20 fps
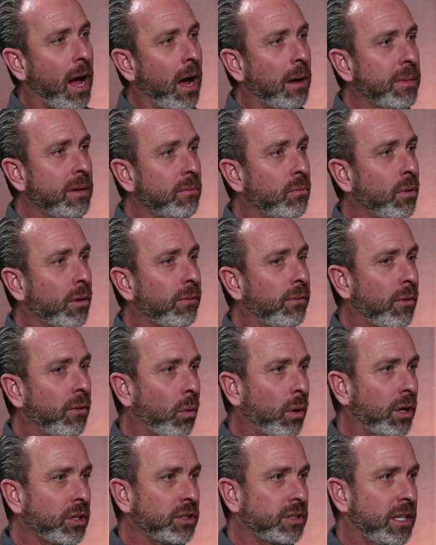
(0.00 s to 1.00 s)
I mean, we're
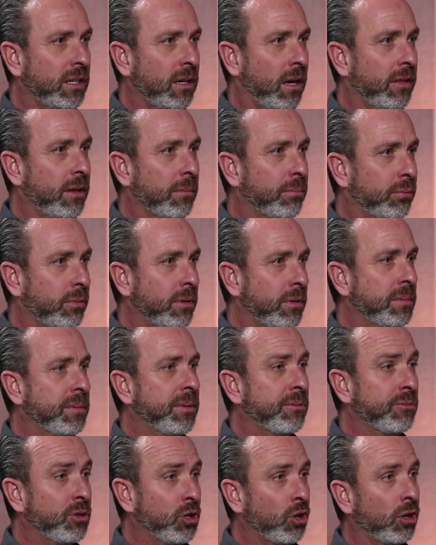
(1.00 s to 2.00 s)
focused in on the
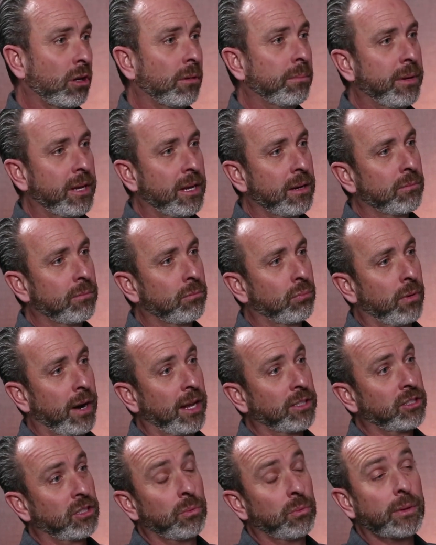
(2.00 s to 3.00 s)
premium European
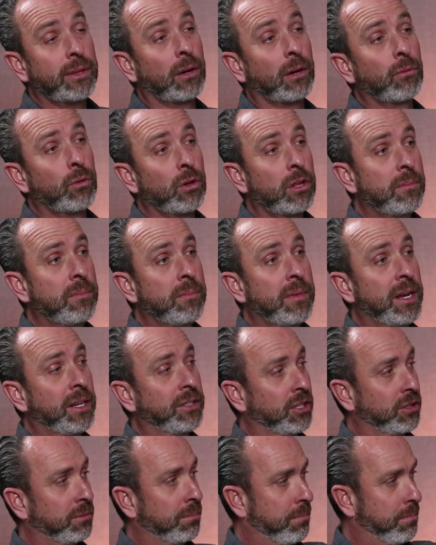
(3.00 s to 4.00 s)
brand. So what mm -hmm. that mm-hmm. really means
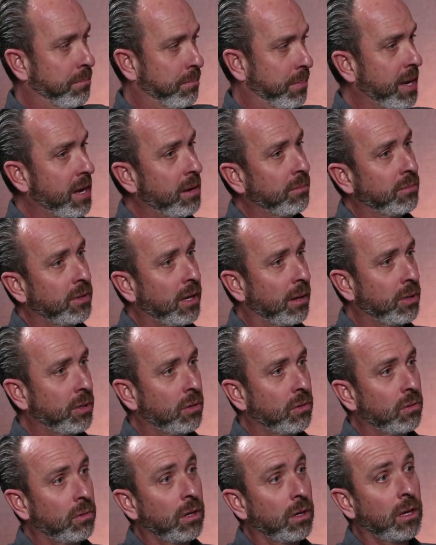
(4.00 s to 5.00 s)
is
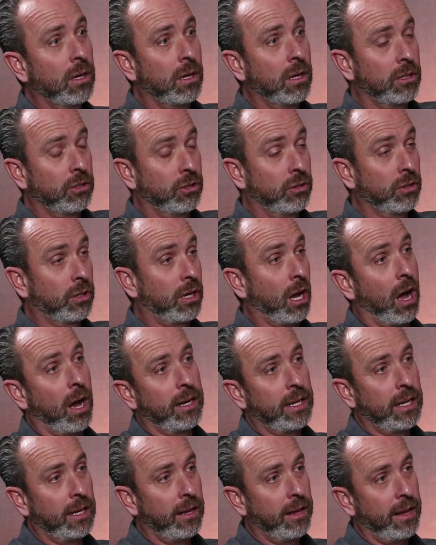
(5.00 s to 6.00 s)
BMW,
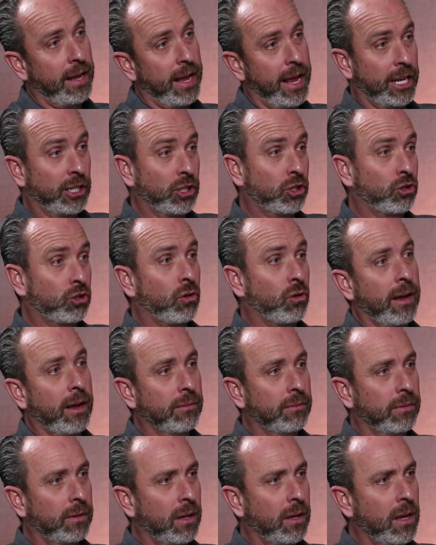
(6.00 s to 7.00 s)
Ducati, and
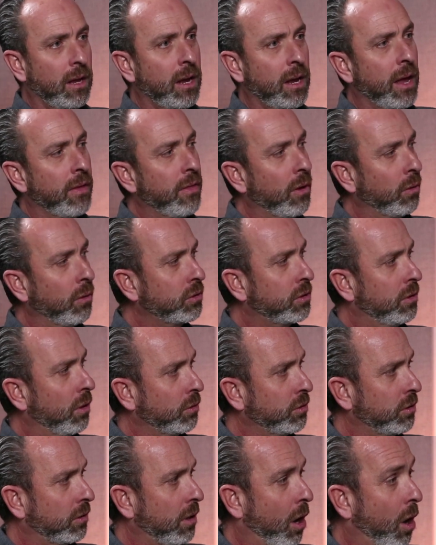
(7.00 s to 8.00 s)
Triumph. And those
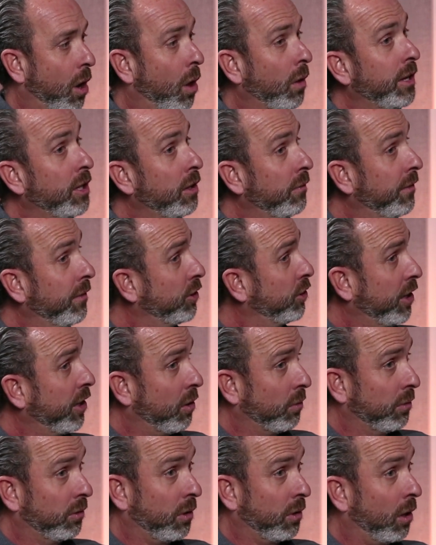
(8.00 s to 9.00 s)
those are all individually
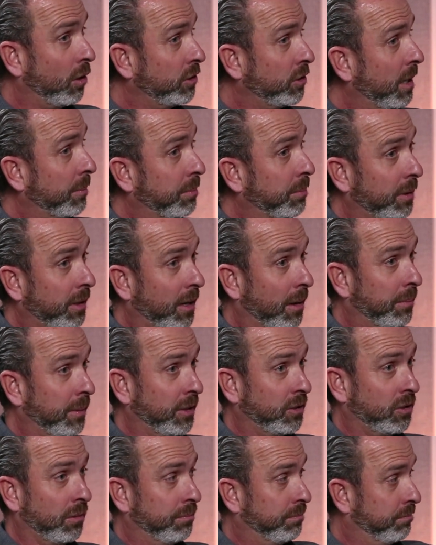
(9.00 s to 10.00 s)
owned. They're all separate
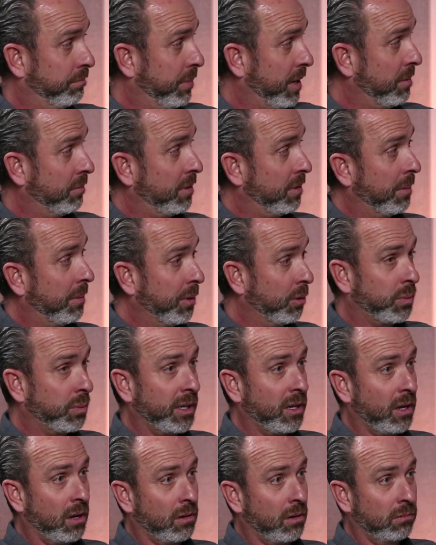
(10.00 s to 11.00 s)
companies. So BMWs we
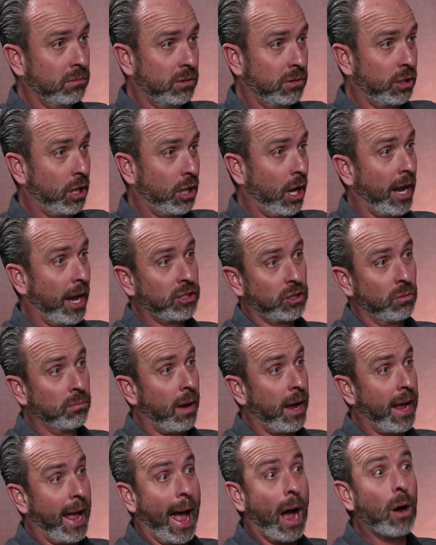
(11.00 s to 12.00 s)
know, Ducati is owned
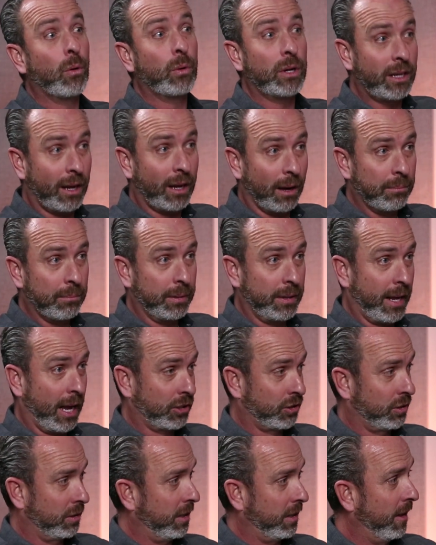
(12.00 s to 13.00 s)
by Audi company
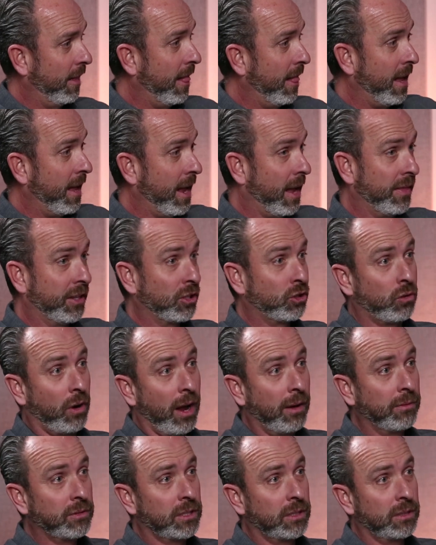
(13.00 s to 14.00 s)
actually, mm -hmm. and then
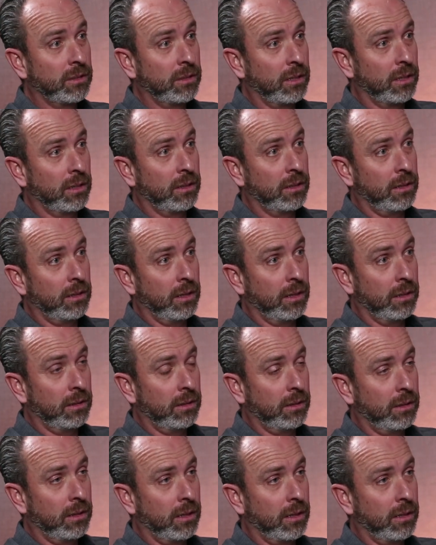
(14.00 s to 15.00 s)
Triumph's a, a,
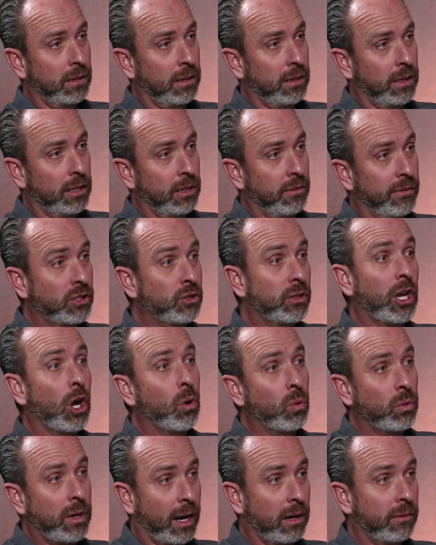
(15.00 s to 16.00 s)
a individually
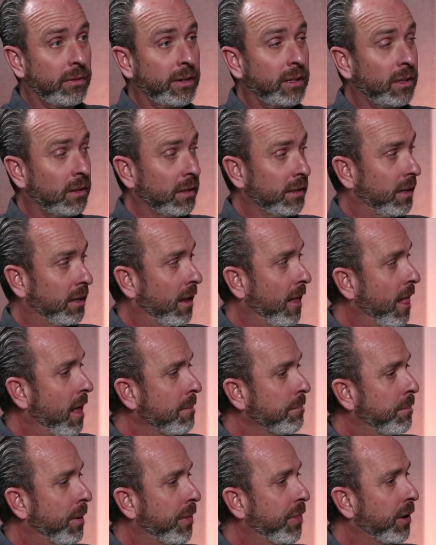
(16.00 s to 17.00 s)
owned out of England.
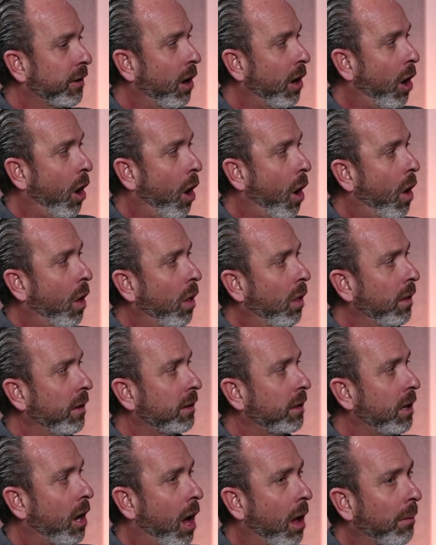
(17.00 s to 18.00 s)
But they're all
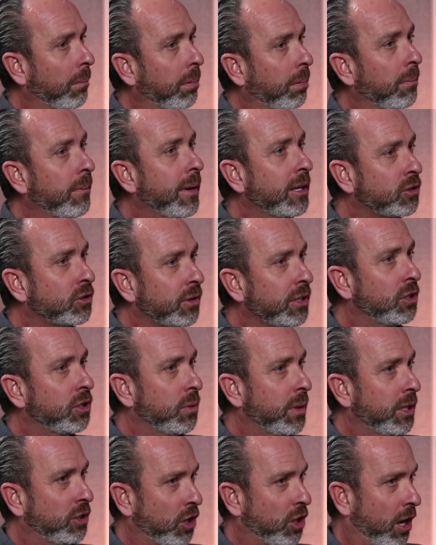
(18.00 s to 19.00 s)
complementary
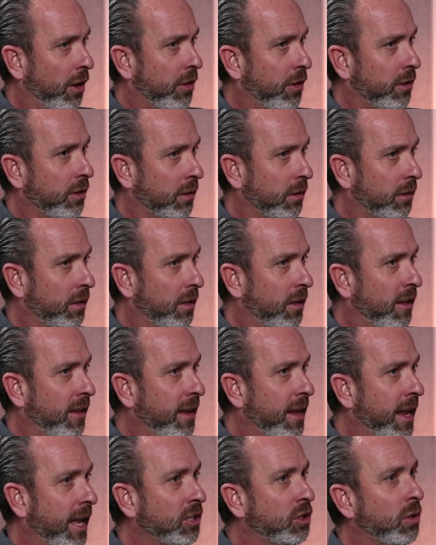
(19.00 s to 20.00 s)
to each other.
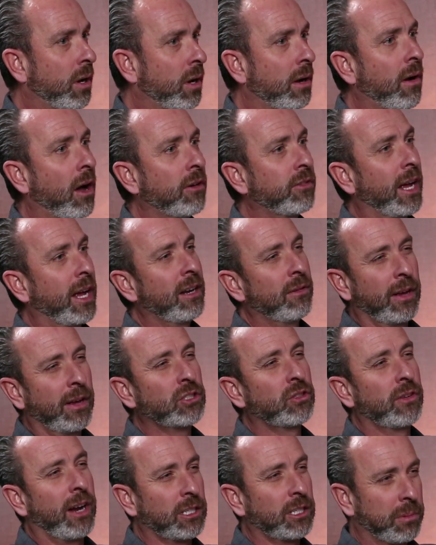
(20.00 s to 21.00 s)
And so I often had an
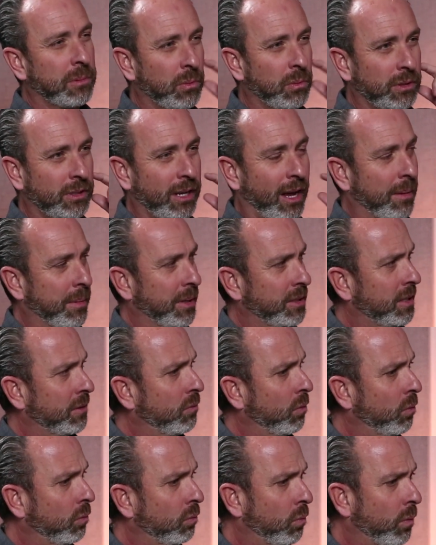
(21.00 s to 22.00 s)
investor ask me one time, he said,
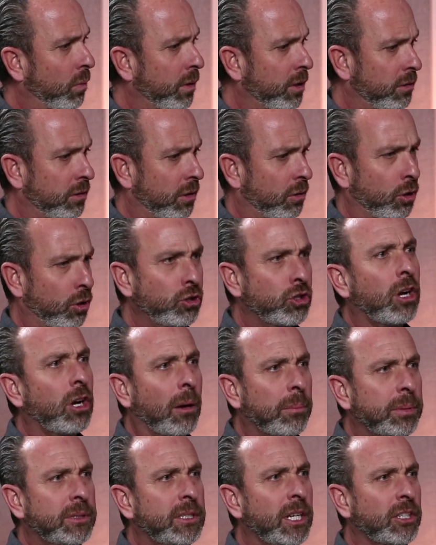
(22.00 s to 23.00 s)
Well, what, you know, who's your
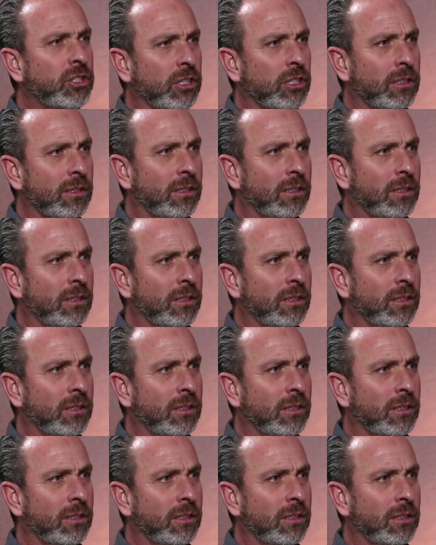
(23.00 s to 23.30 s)
competition?